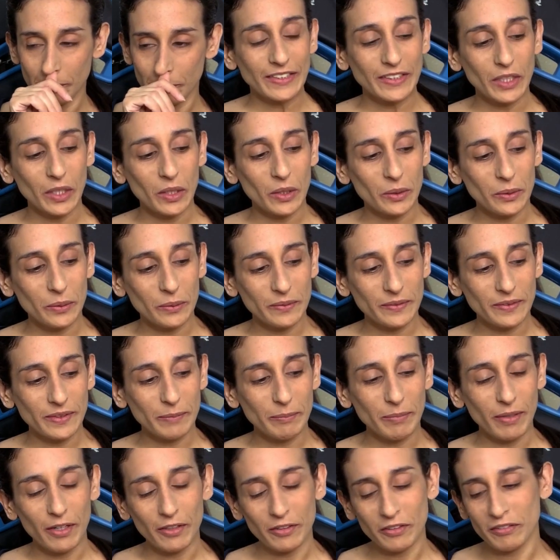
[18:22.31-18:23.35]
So a
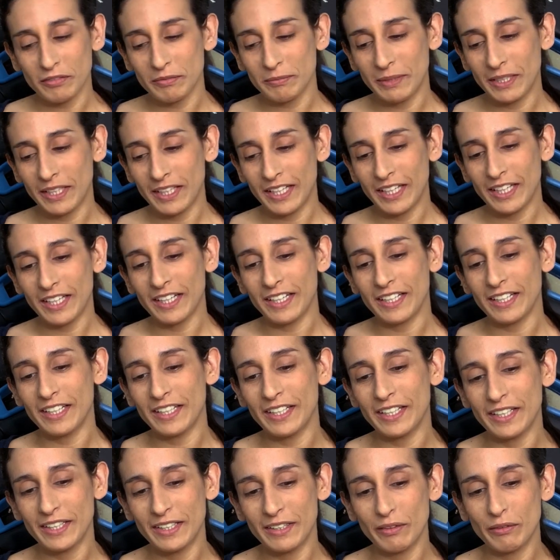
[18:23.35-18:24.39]
part of me
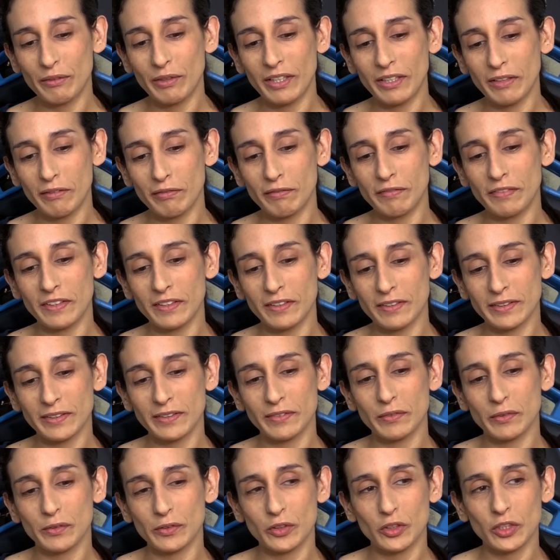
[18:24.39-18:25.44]
really feels
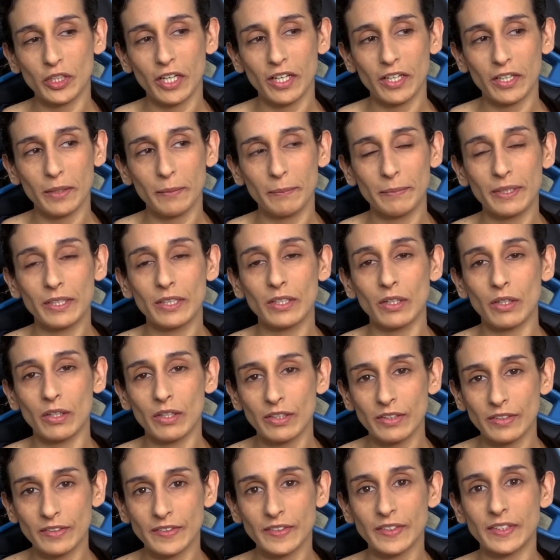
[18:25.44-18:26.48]
for Chuck
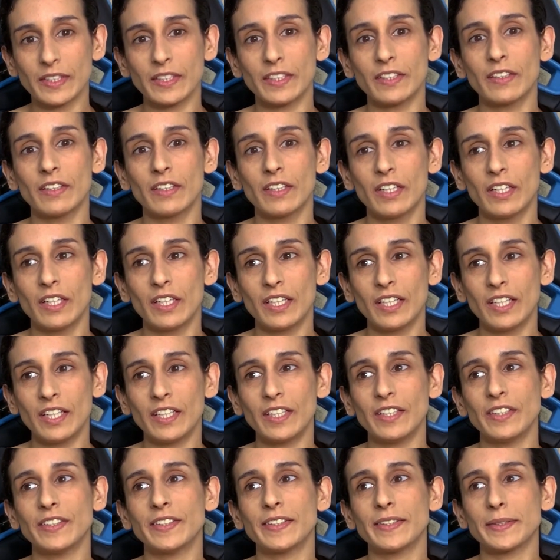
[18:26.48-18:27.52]
because
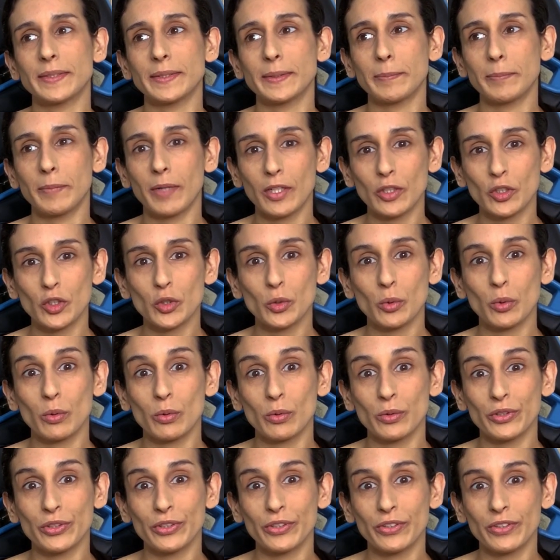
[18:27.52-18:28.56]
he is much
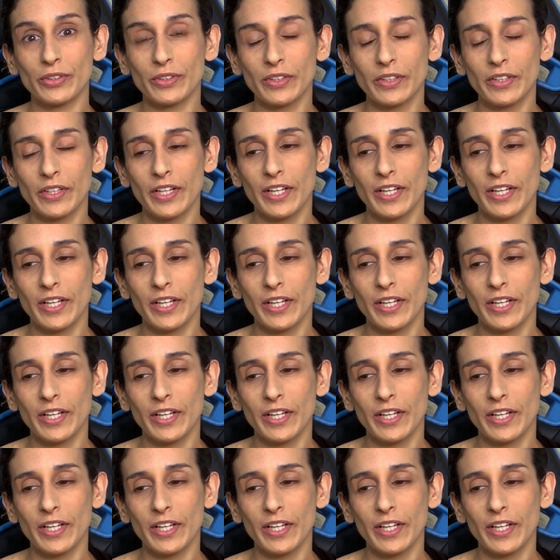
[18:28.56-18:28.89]
older.